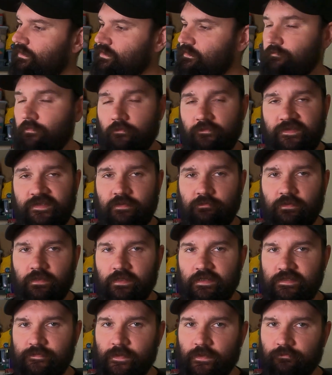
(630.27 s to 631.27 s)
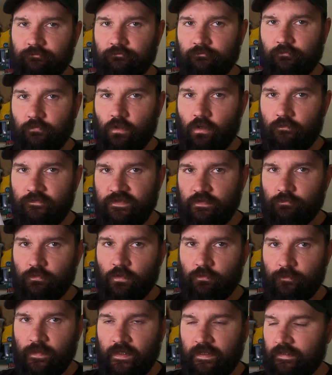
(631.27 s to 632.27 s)
So if you ever see one of these about, obviously
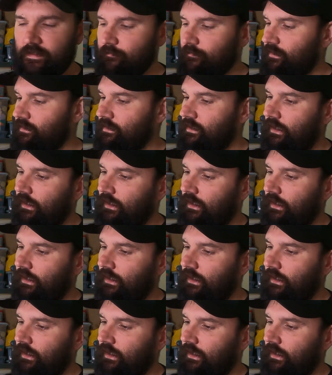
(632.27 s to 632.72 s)
worth picking up.